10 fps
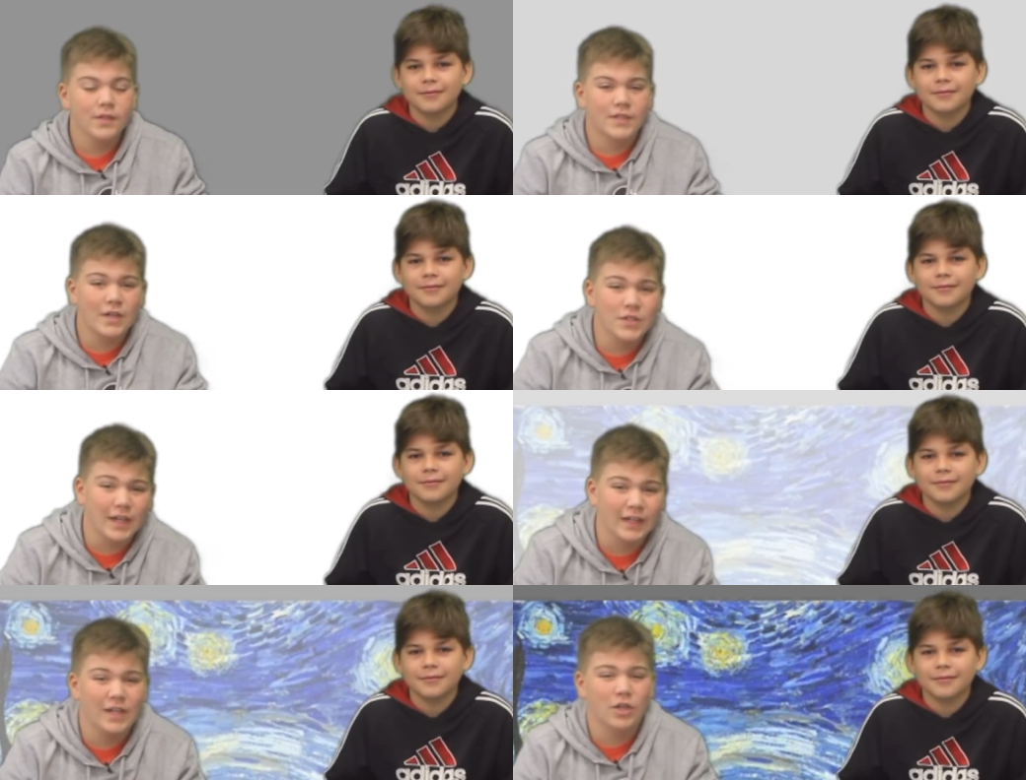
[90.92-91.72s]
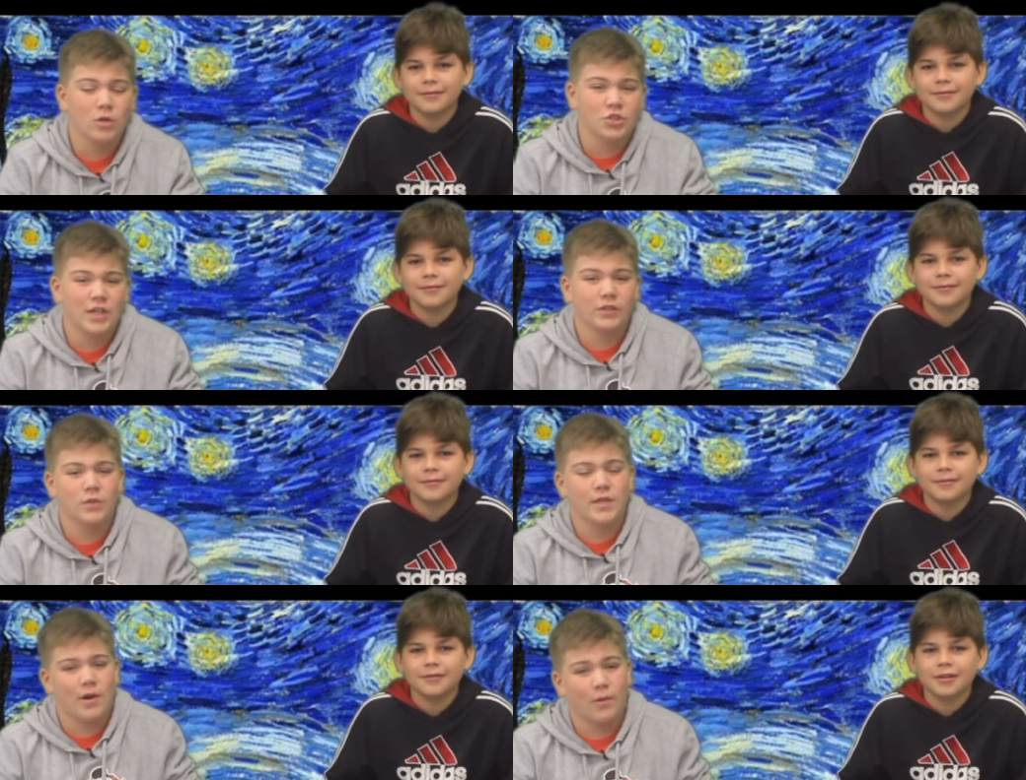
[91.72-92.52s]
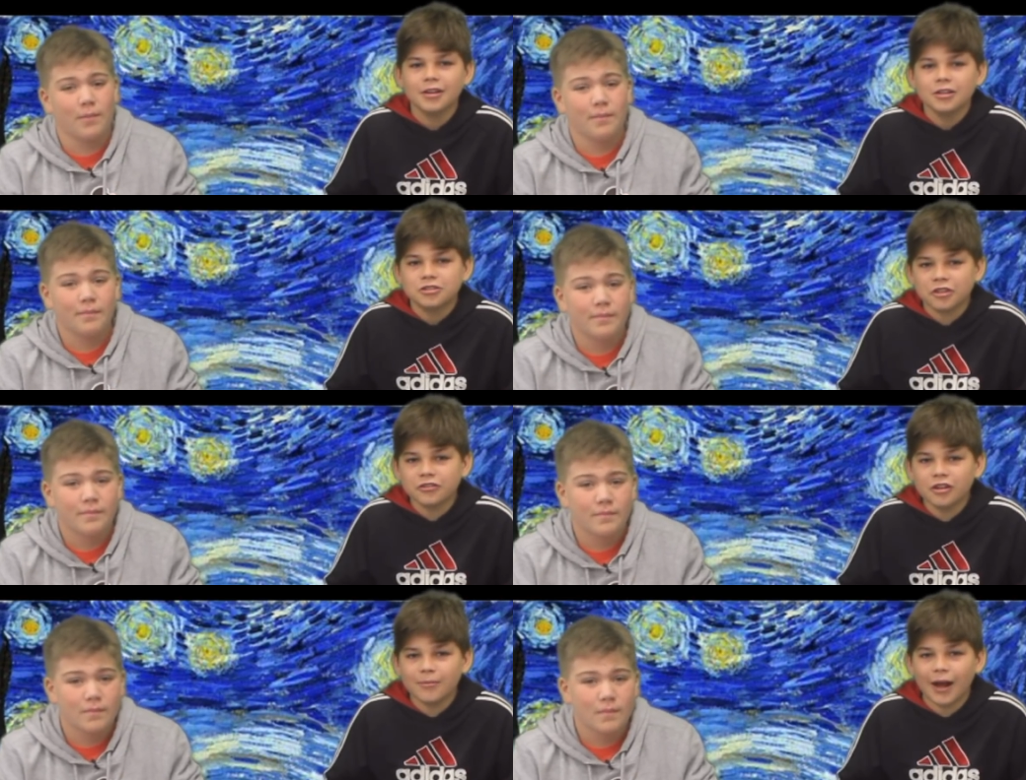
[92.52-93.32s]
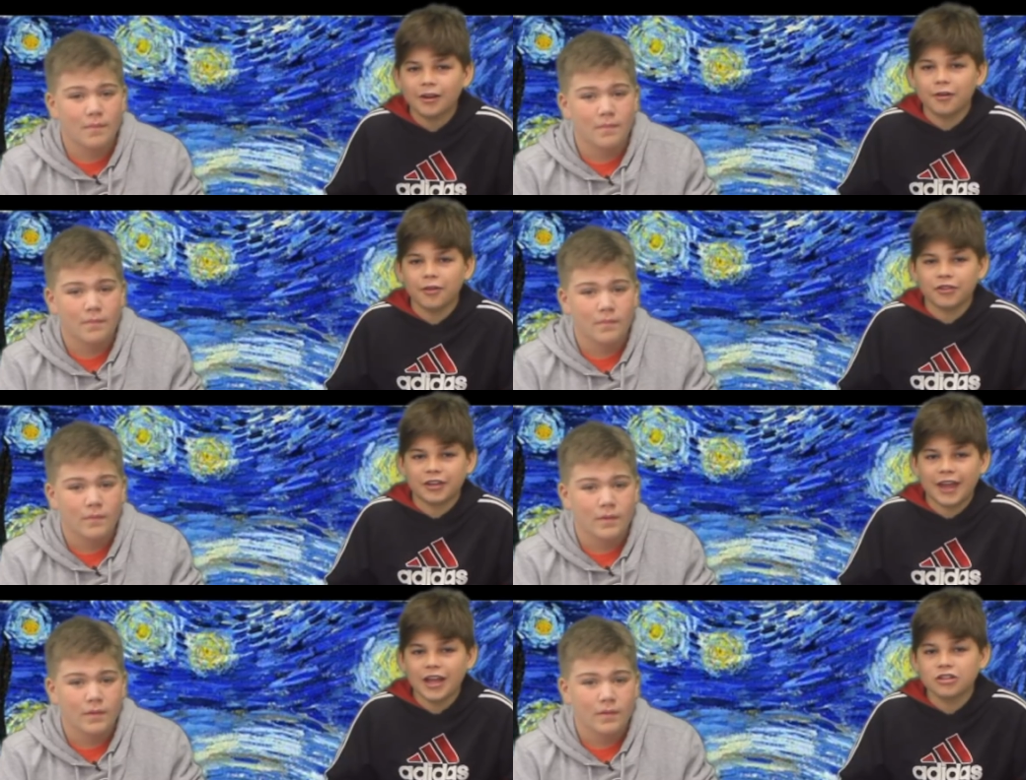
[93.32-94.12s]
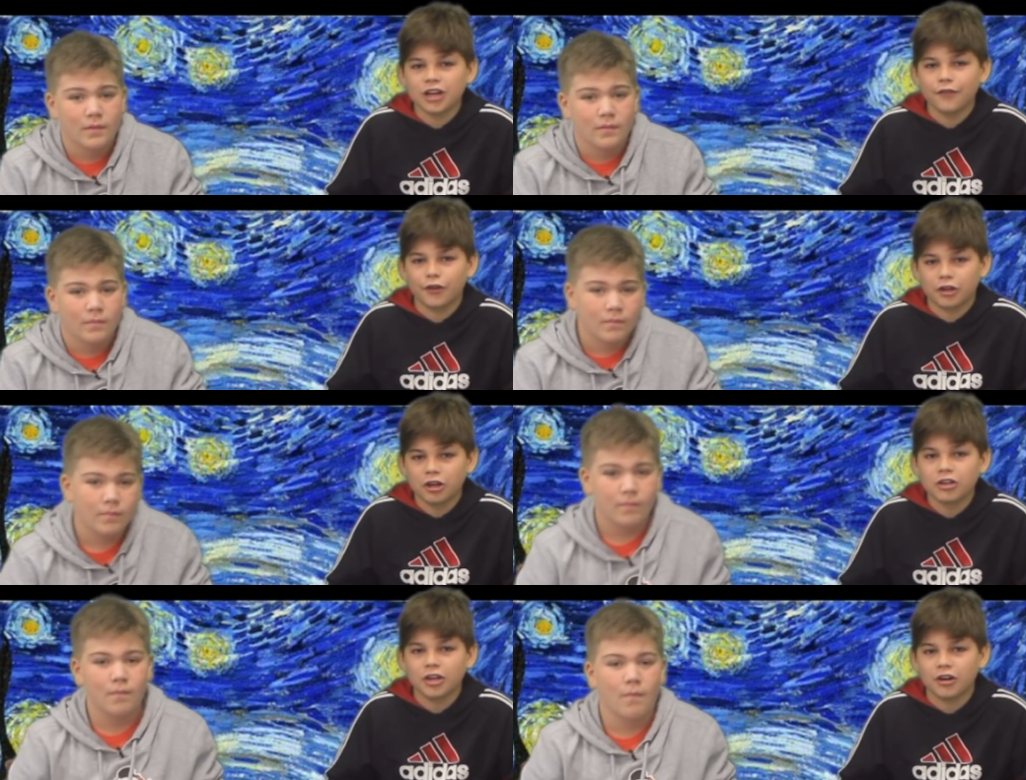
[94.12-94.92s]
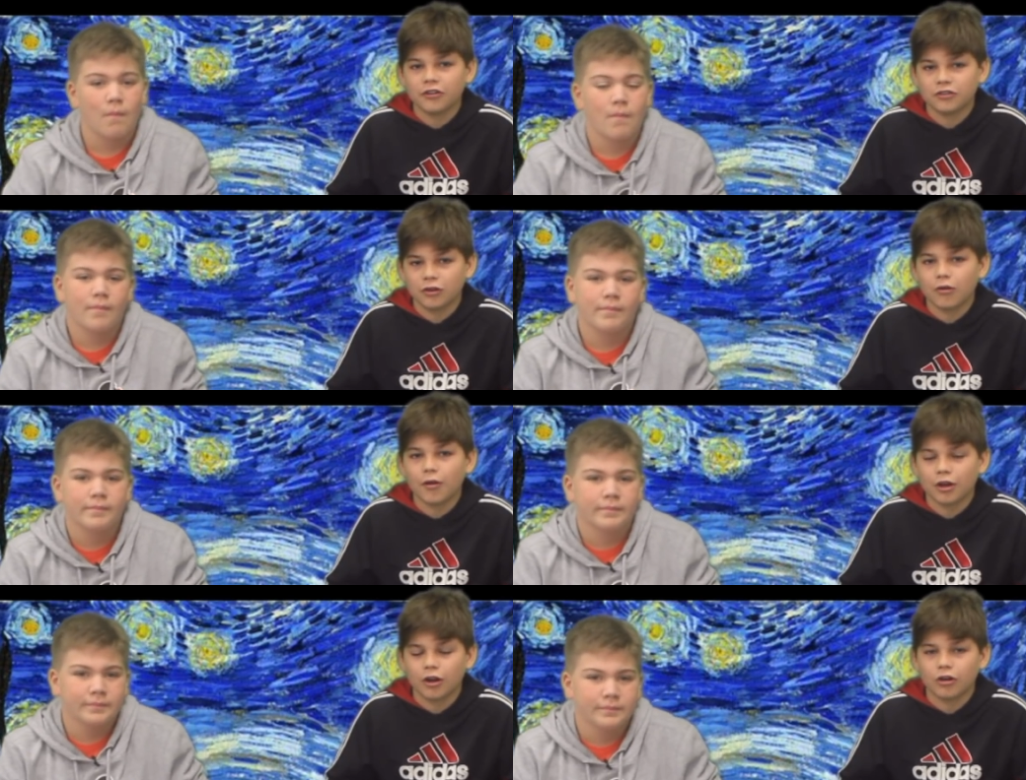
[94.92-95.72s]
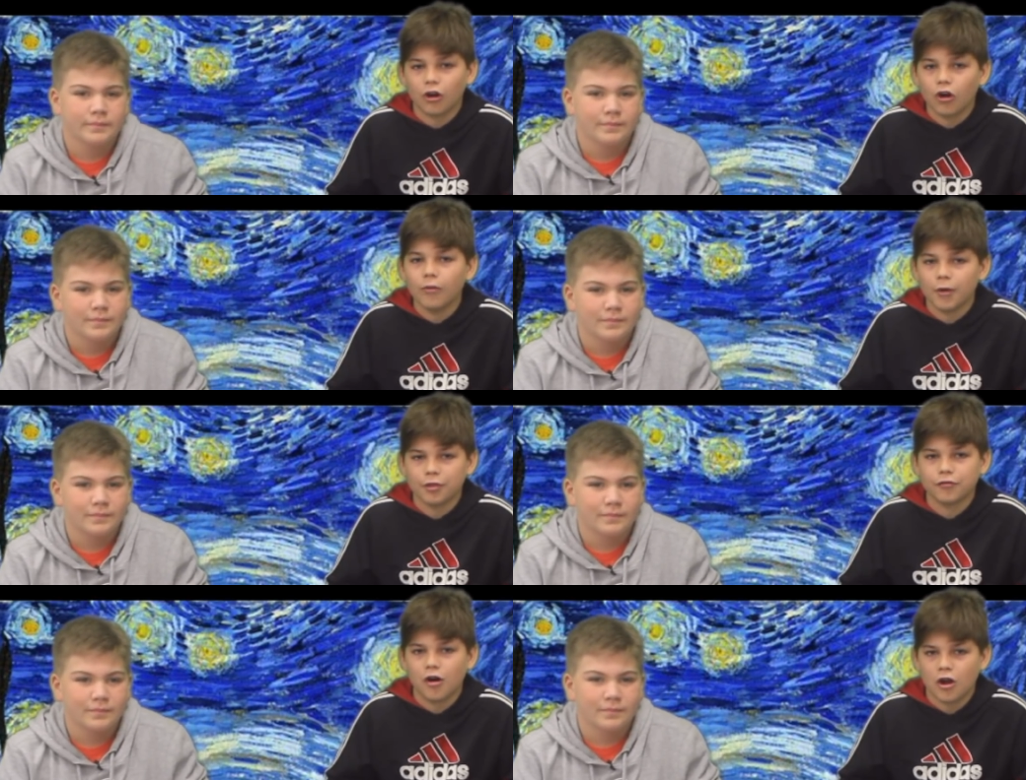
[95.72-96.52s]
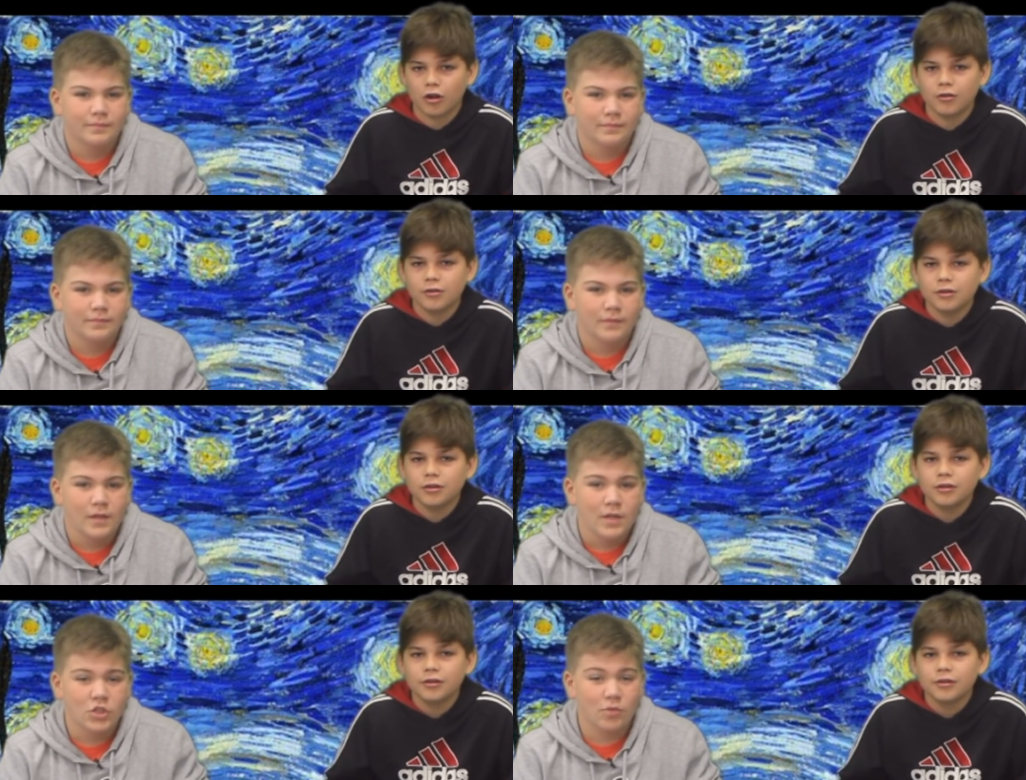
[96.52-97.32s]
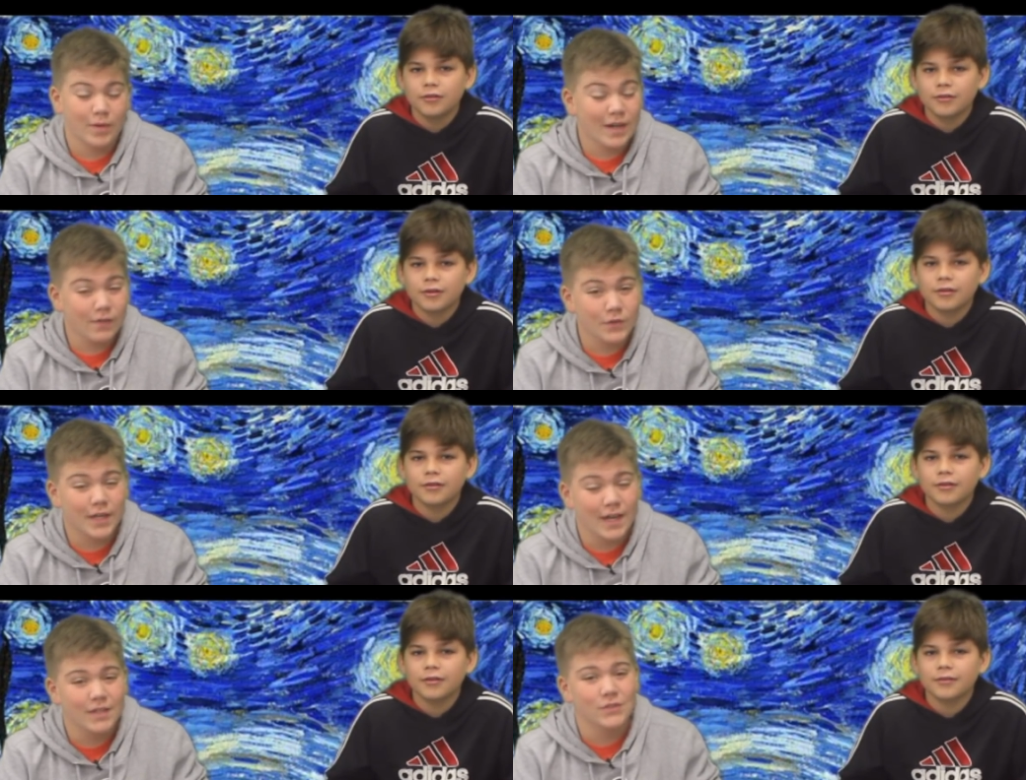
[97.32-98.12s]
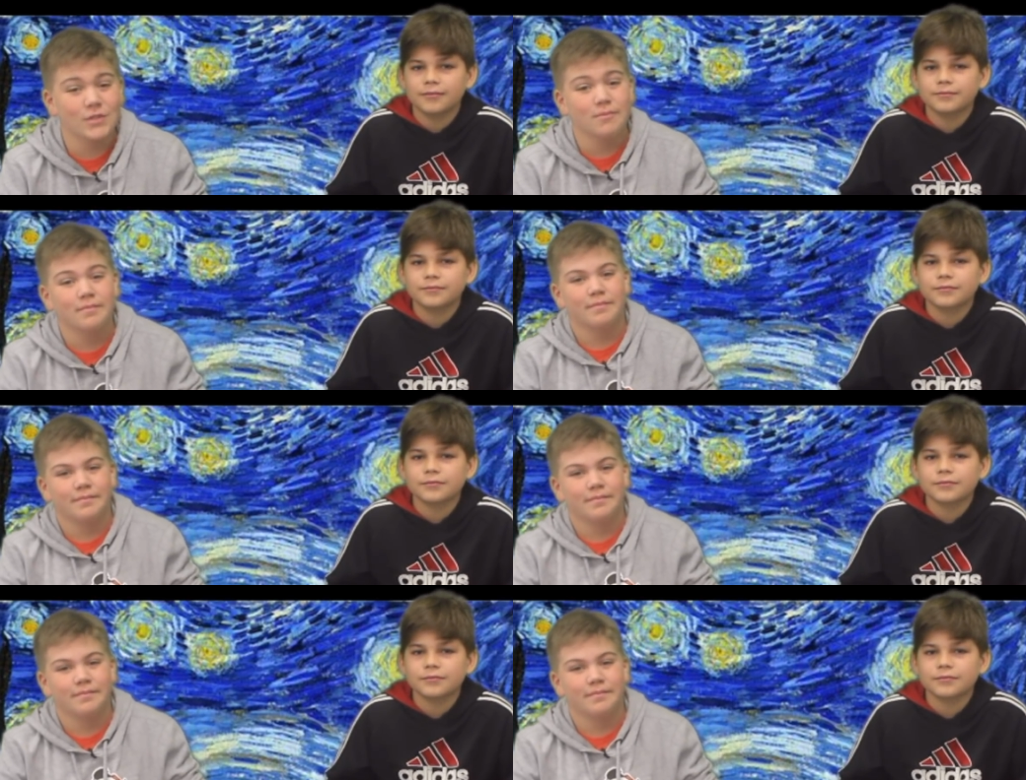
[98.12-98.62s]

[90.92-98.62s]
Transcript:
Speaker 1: Sounds like I need to go check those out. Just a reminder that the can drive for Kirk Care is still going on all month long. So bring in those cans.